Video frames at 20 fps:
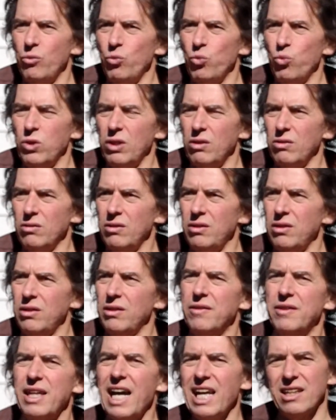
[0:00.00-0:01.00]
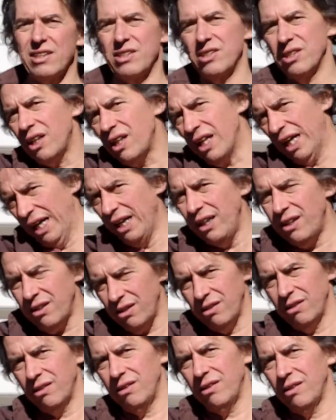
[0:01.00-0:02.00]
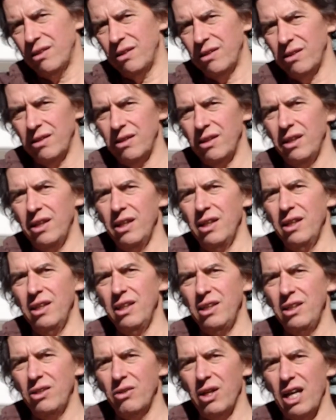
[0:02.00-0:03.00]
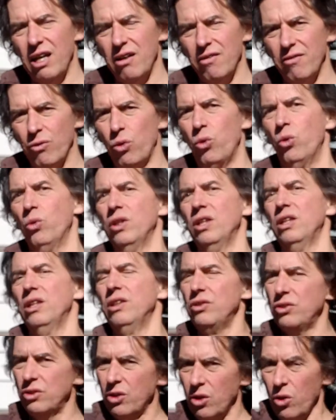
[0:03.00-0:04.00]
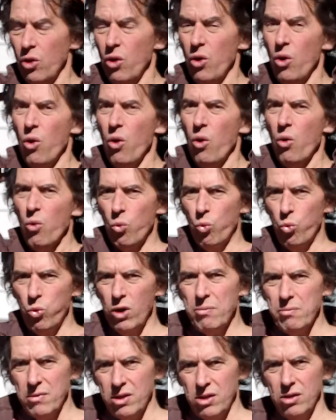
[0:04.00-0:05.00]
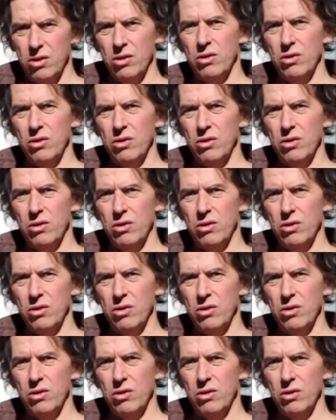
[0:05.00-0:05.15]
well, that aside, you have all these women